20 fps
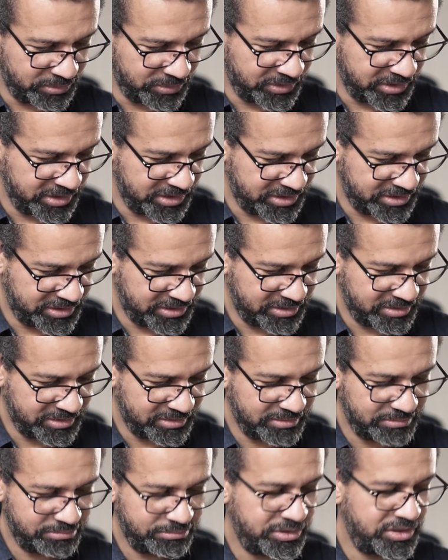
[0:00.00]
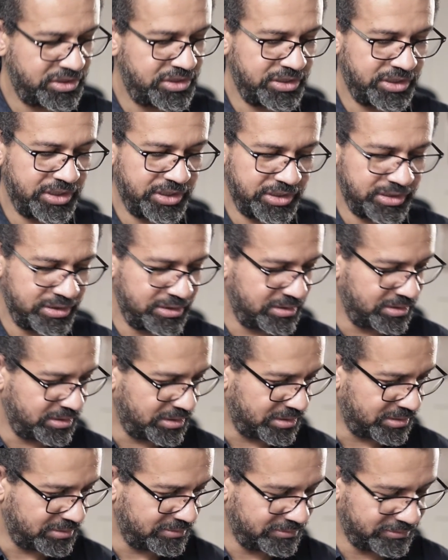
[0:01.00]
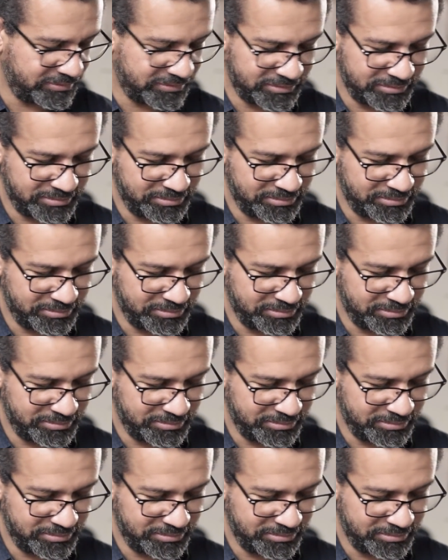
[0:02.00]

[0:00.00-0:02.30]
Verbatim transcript: with this picture here of